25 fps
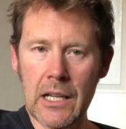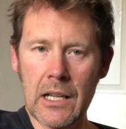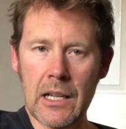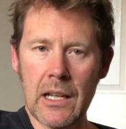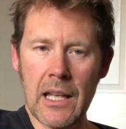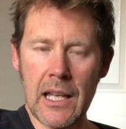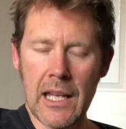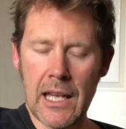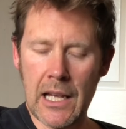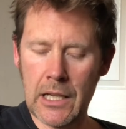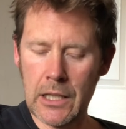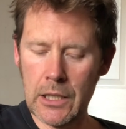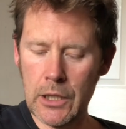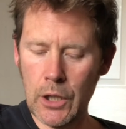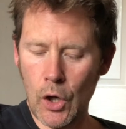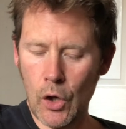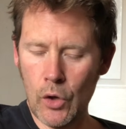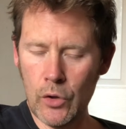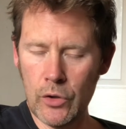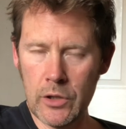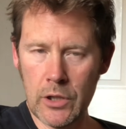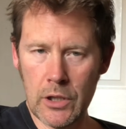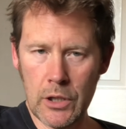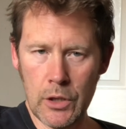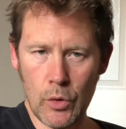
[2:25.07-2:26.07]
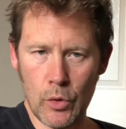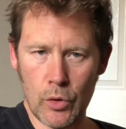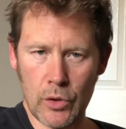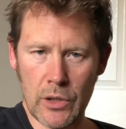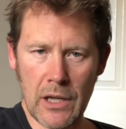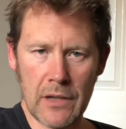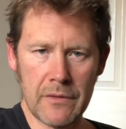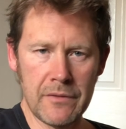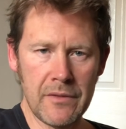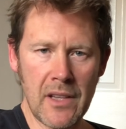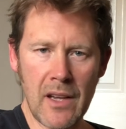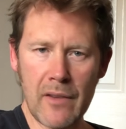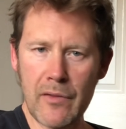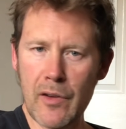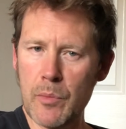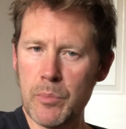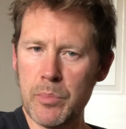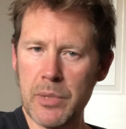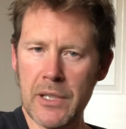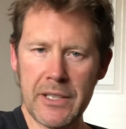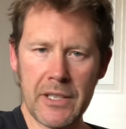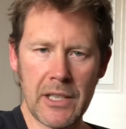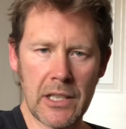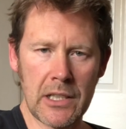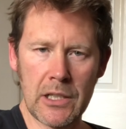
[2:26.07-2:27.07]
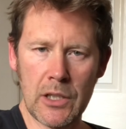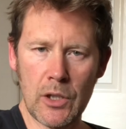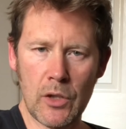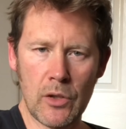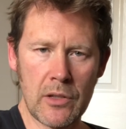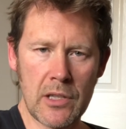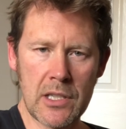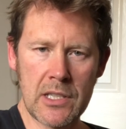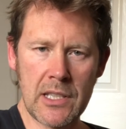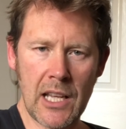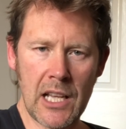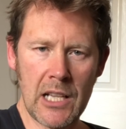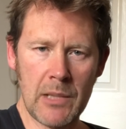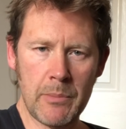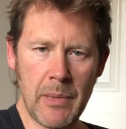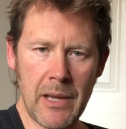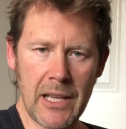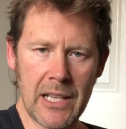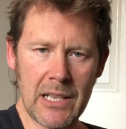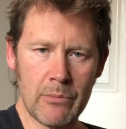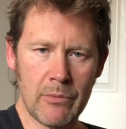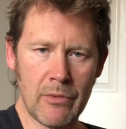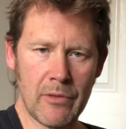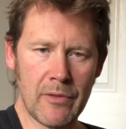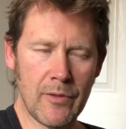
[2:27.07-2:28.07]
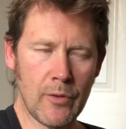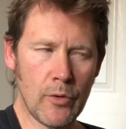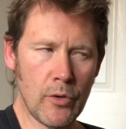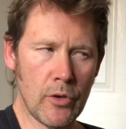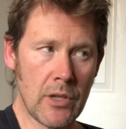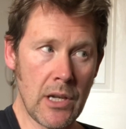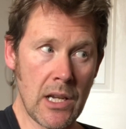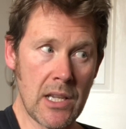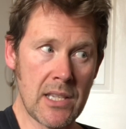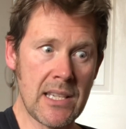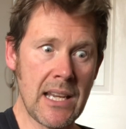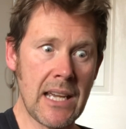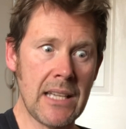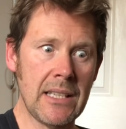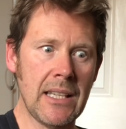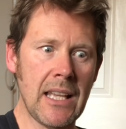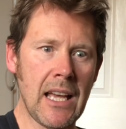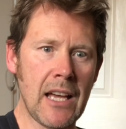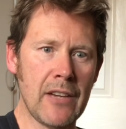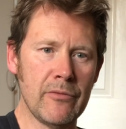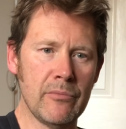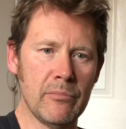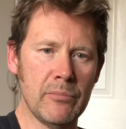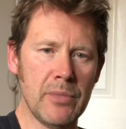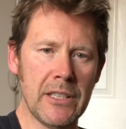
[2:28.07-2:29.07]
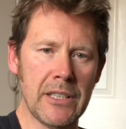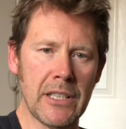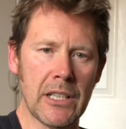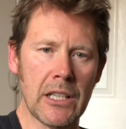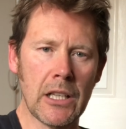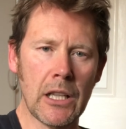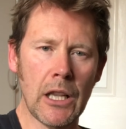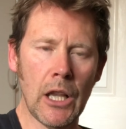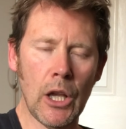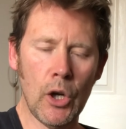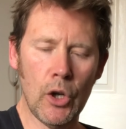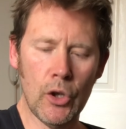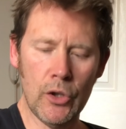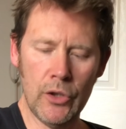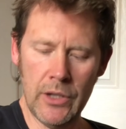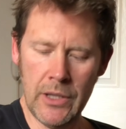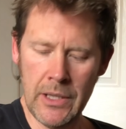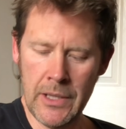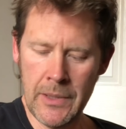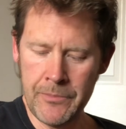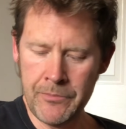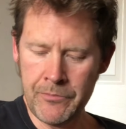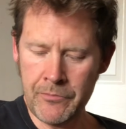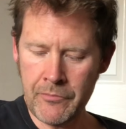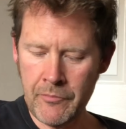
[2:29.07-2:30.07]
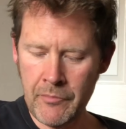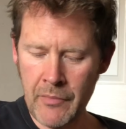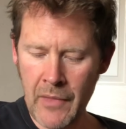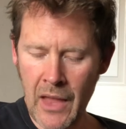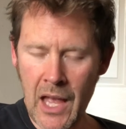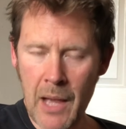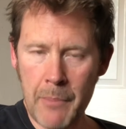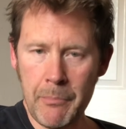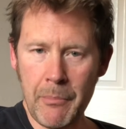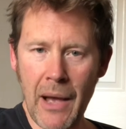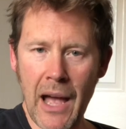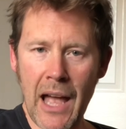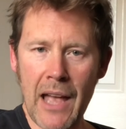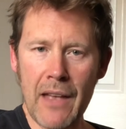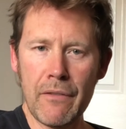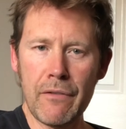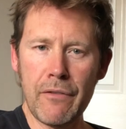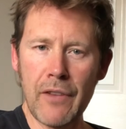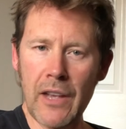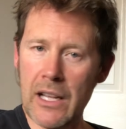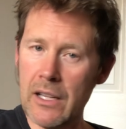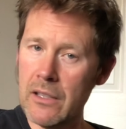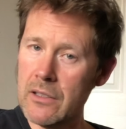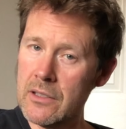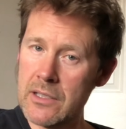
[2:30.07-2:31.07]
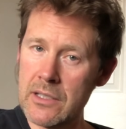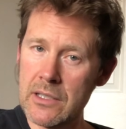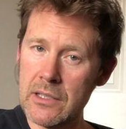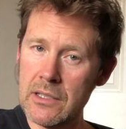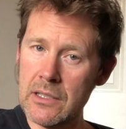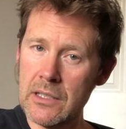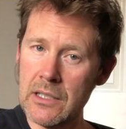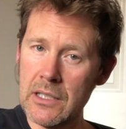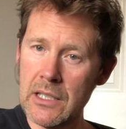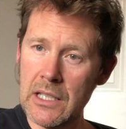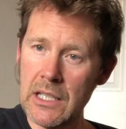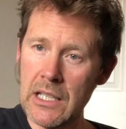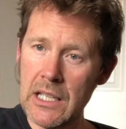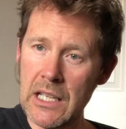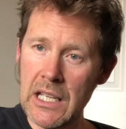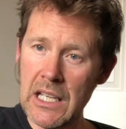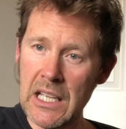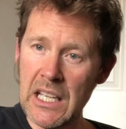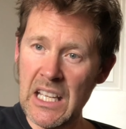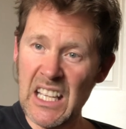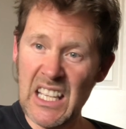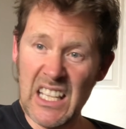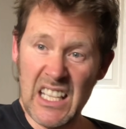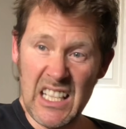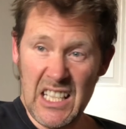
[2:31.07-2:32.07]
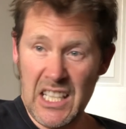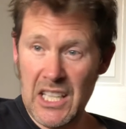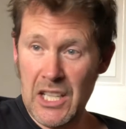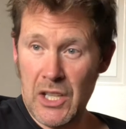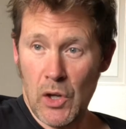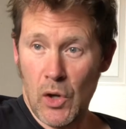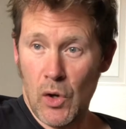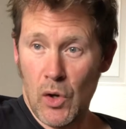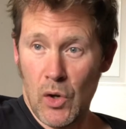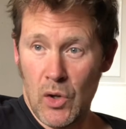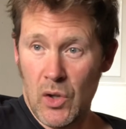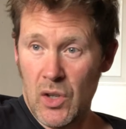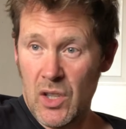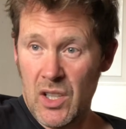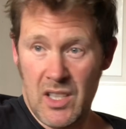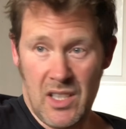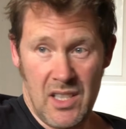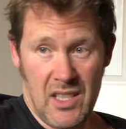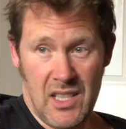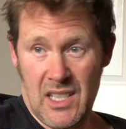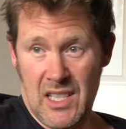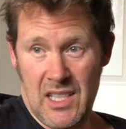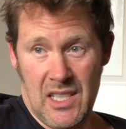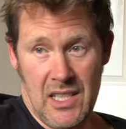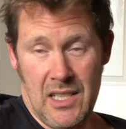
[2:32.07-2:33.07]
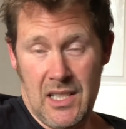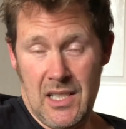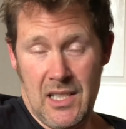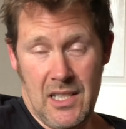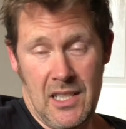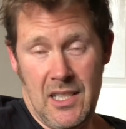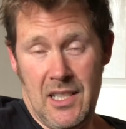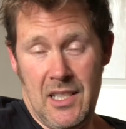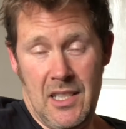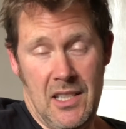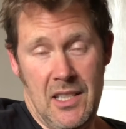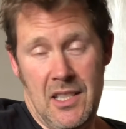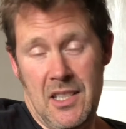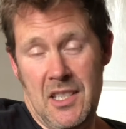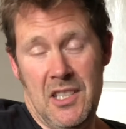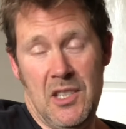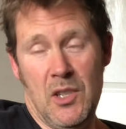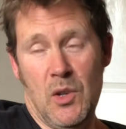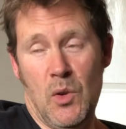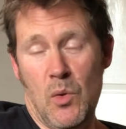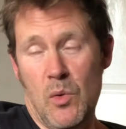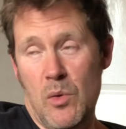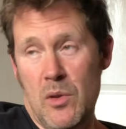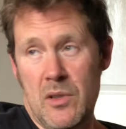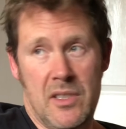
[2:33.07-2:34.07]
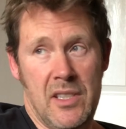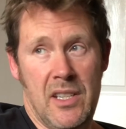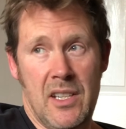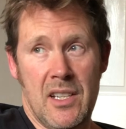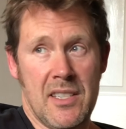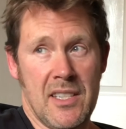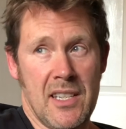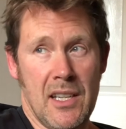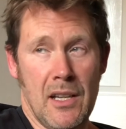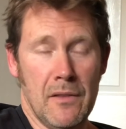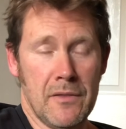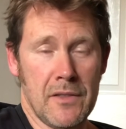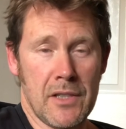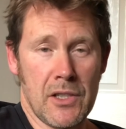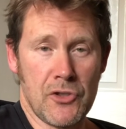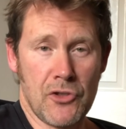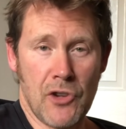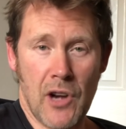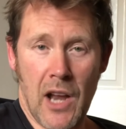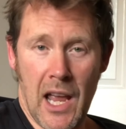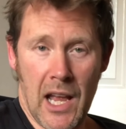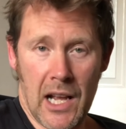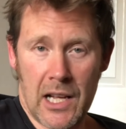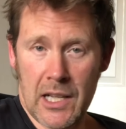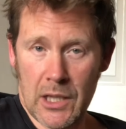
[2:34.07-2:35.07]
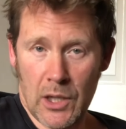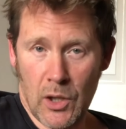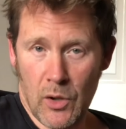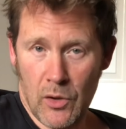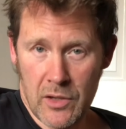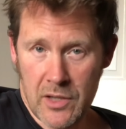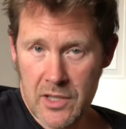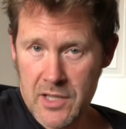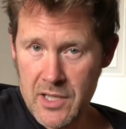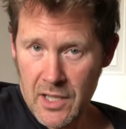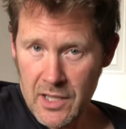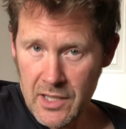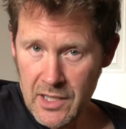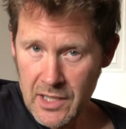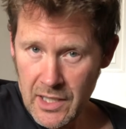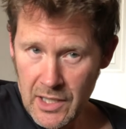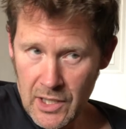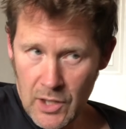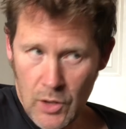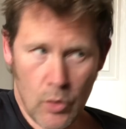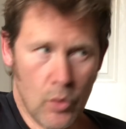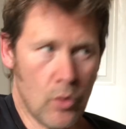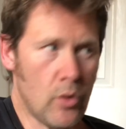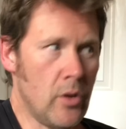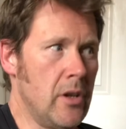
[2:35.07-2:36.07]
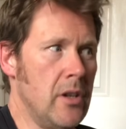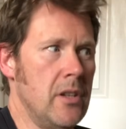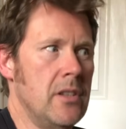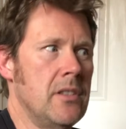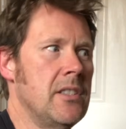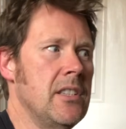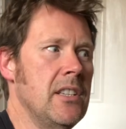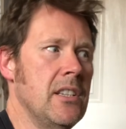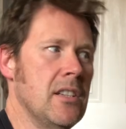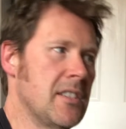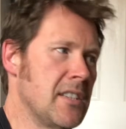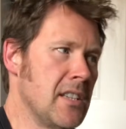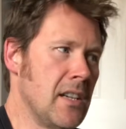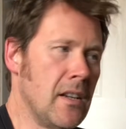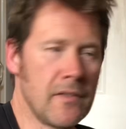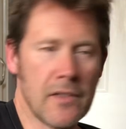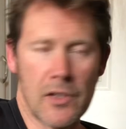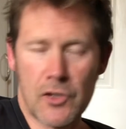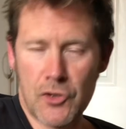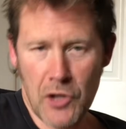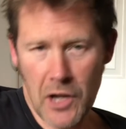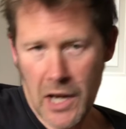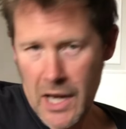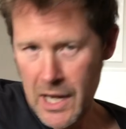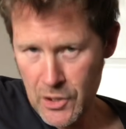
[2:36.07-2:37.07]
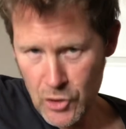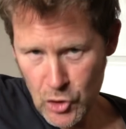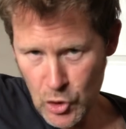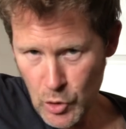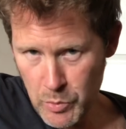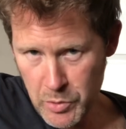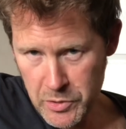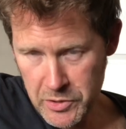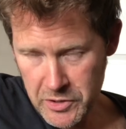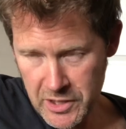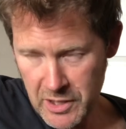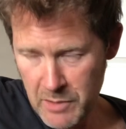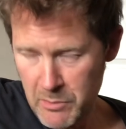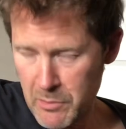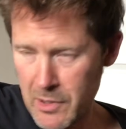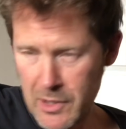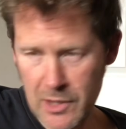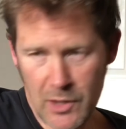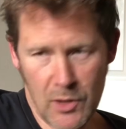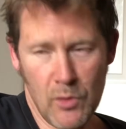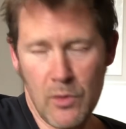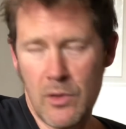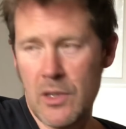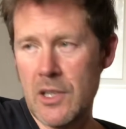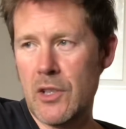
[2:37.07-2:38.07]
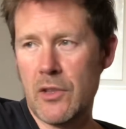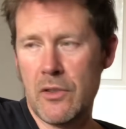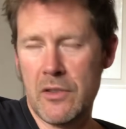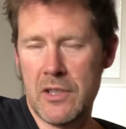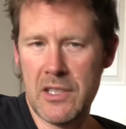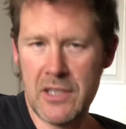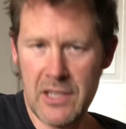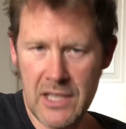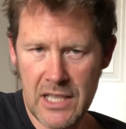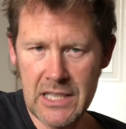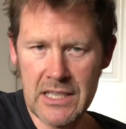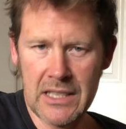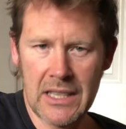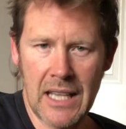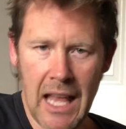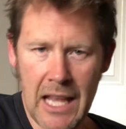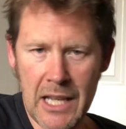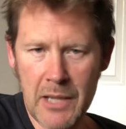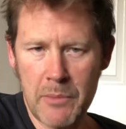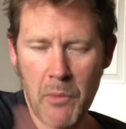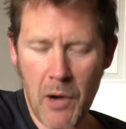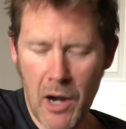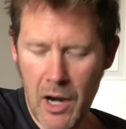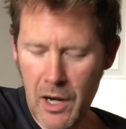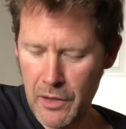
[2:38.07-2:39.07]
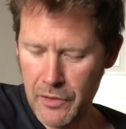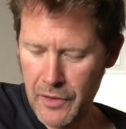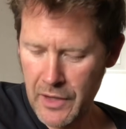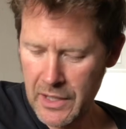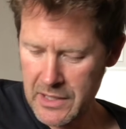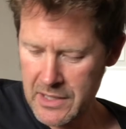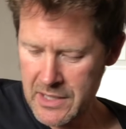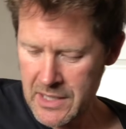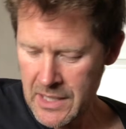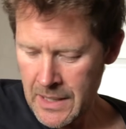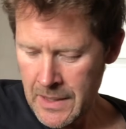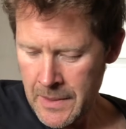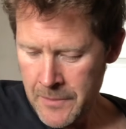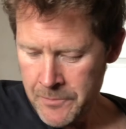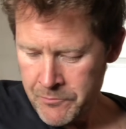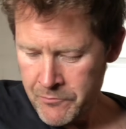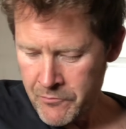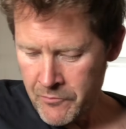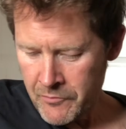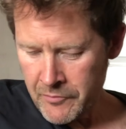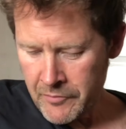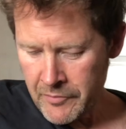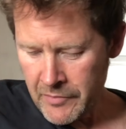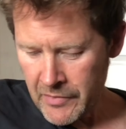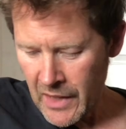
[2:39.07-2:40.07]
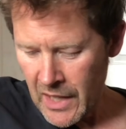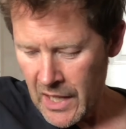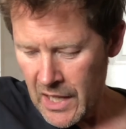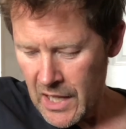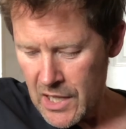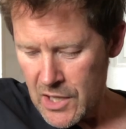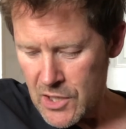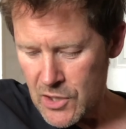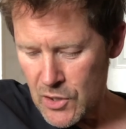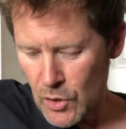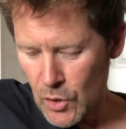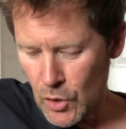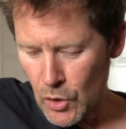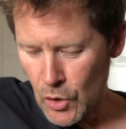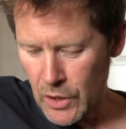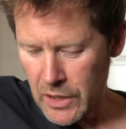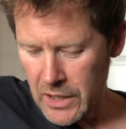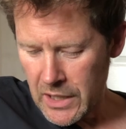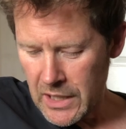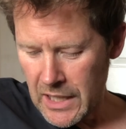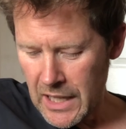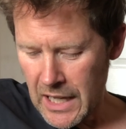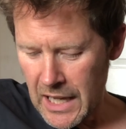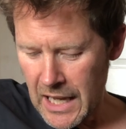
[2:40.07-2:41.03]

Klon. I've never played a Klon style pedal before. I certainly haven't played a Klon, but I felt, you know, you owe it to yourself to try a Klon circuit. You owe it to yourself to try a tube screamer. You owe it, you know, these landmark things. So,